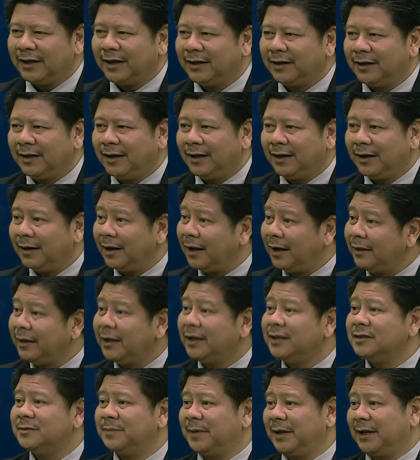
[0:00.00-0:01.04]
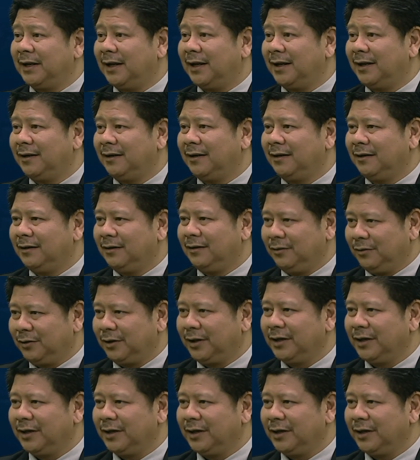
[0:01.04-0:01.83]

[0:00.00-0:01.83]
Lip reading: that nothing is being done.